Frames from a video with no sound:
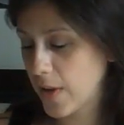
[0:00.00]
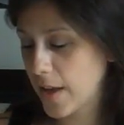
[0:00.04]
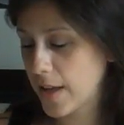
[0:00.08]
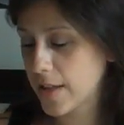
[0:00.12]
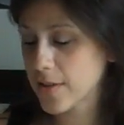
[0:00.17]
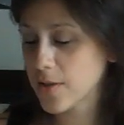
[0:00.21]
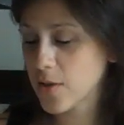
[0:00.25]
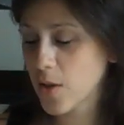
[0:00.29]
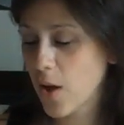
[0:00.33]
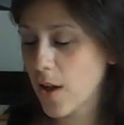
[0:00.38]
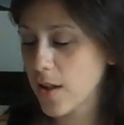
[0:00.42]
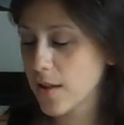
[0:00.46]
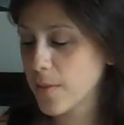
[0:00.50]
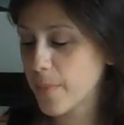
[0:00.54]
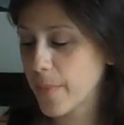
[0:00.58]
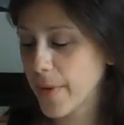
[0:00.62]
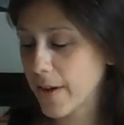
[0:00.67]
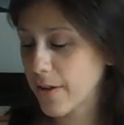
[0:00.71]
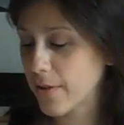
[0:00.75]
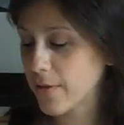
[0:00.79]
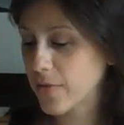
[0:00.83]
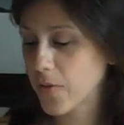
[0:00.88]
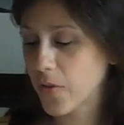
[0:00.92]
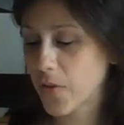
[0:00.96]
It's all
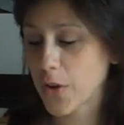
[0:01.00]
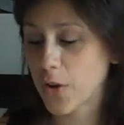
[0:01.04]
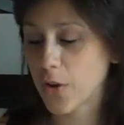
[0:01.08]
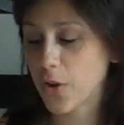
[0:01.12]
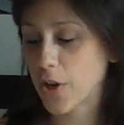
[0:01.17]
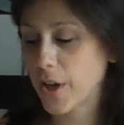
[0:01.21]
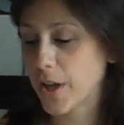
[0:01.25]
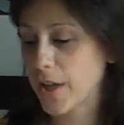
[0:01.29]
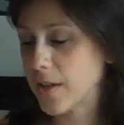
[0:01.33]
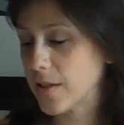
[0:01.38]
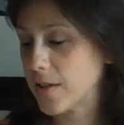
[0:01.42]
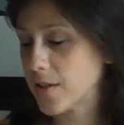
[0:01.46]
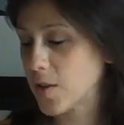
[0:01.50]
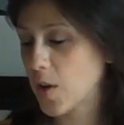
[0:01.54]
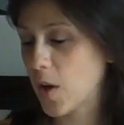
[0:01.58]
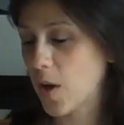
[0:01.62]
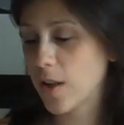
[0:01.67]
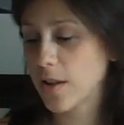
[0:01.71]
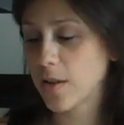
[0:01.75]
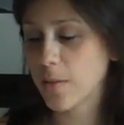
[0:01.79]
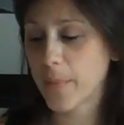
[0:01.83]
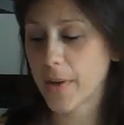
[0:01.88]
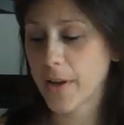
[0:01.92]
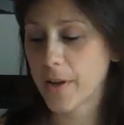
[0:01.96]
about the good. It's
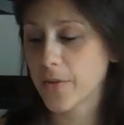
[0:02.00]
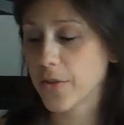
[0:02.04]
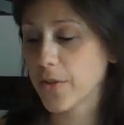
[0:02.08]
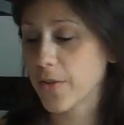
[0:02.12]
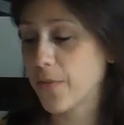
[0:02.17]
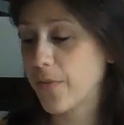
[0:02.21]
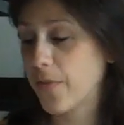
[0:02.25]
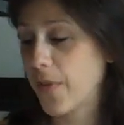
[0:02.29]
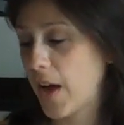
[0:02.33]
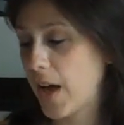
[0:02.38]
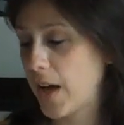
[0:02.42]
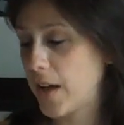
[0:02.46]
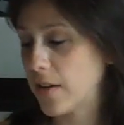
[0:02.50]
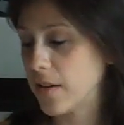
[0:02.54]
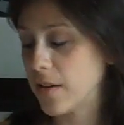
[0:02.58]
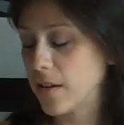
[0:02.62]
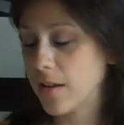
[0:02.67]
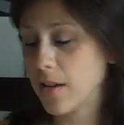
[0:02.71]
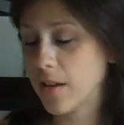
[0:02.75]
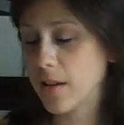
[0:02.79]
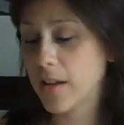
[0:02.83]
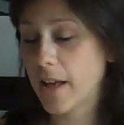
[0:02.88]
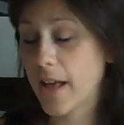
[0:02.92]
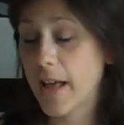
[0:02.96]
all about the fun.
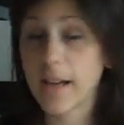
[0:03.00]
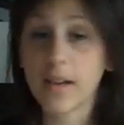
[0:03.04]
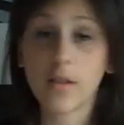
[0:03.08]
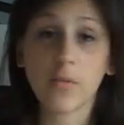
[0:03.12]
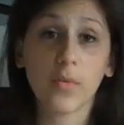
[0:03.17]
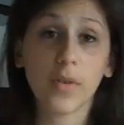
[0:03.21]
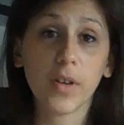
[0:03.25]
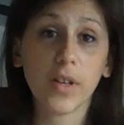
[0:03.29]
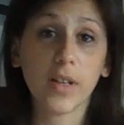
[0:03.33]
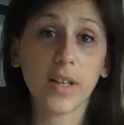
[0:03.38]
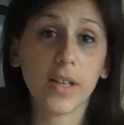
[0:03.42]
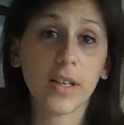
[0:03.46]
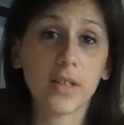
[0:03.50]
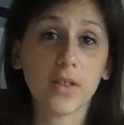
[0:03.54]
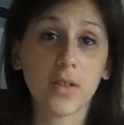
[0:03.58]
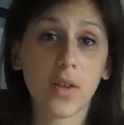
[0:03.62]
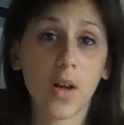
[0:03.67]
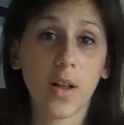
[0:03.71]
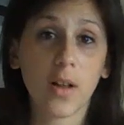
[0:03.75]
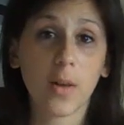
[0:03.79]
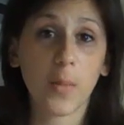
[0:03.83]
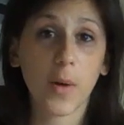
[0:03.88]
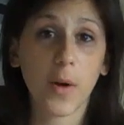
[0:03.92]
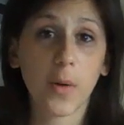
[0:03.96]
And it really is
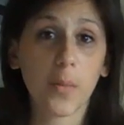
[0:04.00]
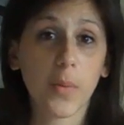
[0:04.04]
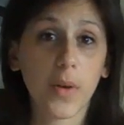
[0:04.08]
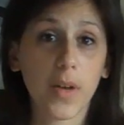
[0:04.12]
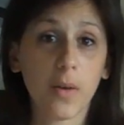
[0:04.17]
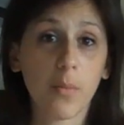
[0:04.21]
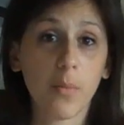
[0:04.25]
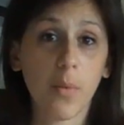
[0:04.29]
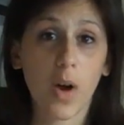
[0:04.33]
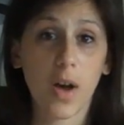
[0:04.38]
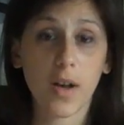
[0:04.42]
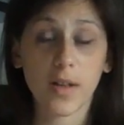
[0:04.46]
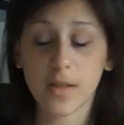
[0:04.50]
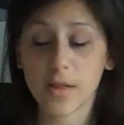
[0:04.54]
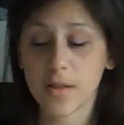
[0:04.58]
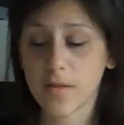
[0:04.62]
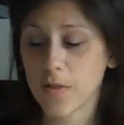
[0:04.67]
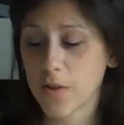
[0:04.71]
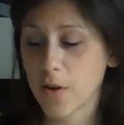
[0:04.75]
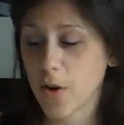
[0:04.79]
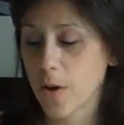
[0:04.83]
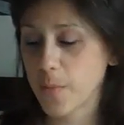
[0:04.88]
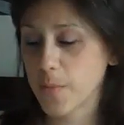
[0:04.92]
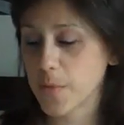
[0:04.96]
all about being
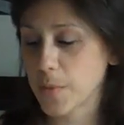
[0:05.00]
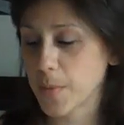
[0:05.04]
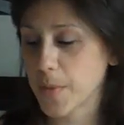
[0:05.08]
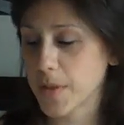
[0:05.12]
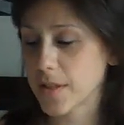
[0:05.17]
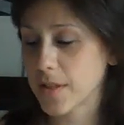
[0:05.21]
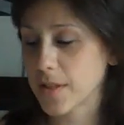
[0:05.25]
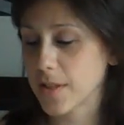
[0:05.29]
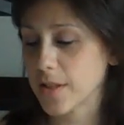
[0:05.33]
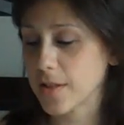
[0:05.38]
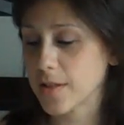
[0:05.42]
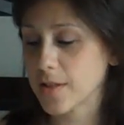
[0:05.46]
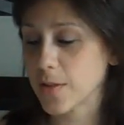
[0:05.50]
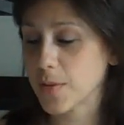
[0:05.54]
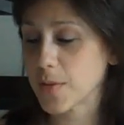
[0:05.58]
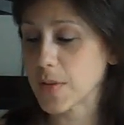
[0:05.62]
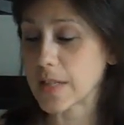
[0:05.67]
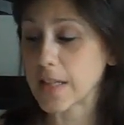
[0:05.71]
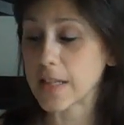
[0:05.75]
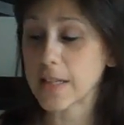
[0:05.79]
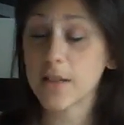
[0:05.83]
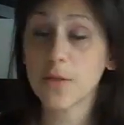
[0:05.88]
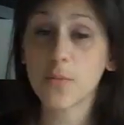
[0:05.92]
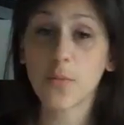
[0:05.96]
positive and optimistic. So
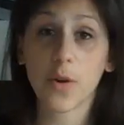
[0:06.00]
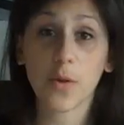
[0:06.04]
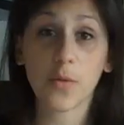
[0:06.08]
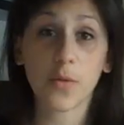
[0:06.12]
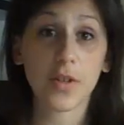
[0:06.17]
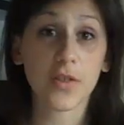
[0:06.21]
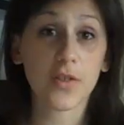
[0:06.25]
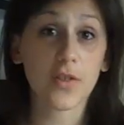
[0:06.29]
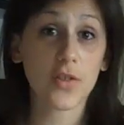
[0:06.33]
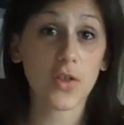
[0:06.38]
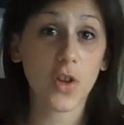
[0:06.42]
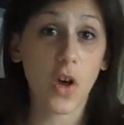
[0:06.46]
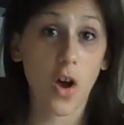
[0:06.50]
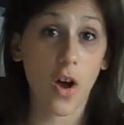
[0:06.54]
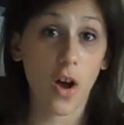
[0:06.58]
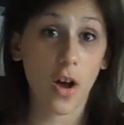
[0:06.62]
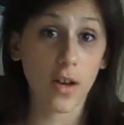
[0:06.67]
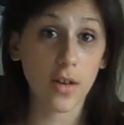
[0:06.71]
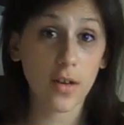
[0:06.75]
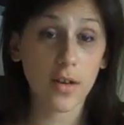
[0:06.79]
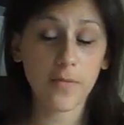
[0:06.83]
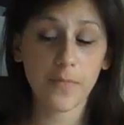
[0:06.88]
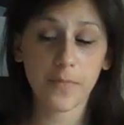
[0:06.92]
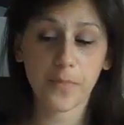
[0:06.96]
Sydney wrote a
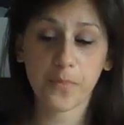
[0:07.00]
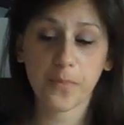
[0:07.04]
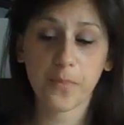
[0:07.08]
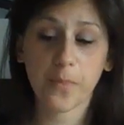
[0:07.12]
song